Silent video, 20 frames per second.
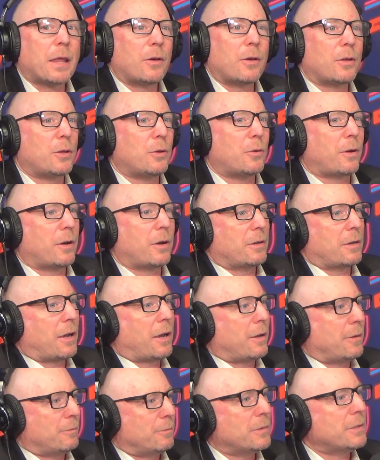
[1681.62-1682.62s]
you
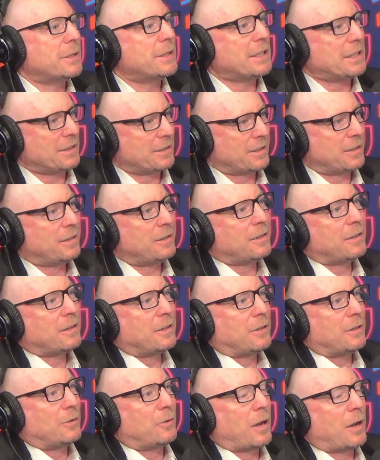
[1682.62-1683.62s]
are seasoned.
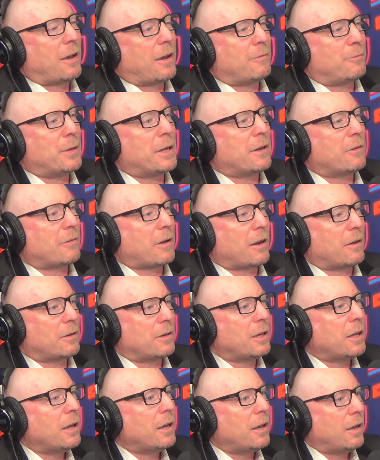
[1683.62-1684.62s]
You have been
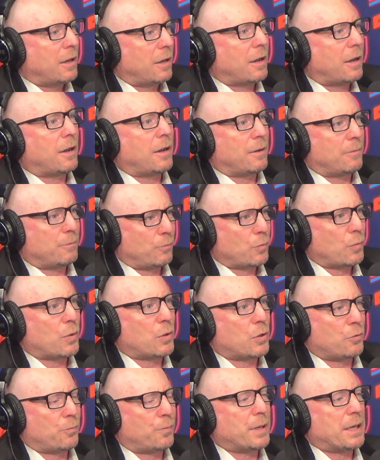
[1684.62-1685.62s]
around,
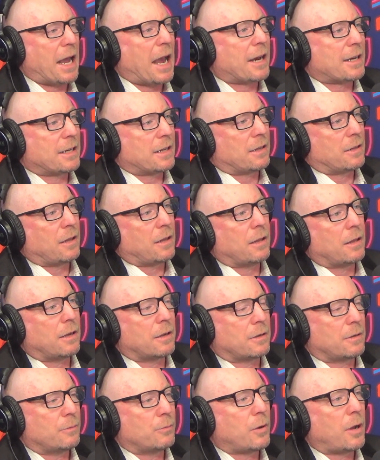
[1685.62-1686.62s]
you've been acting a lot
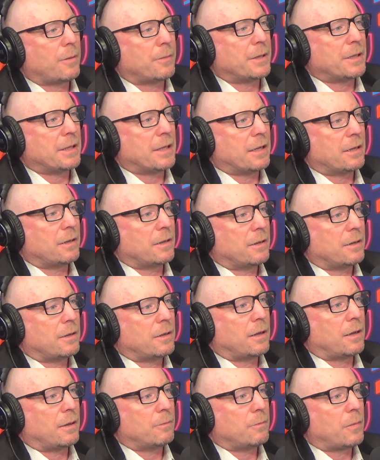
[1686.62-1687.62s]
longer probably than
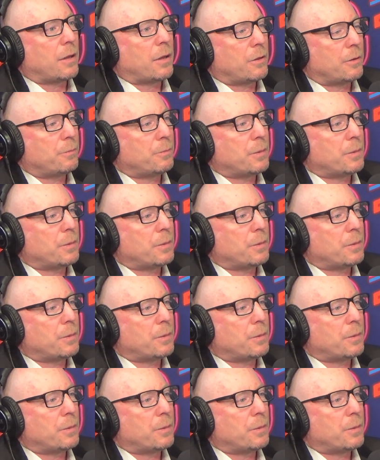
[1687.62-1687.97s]
other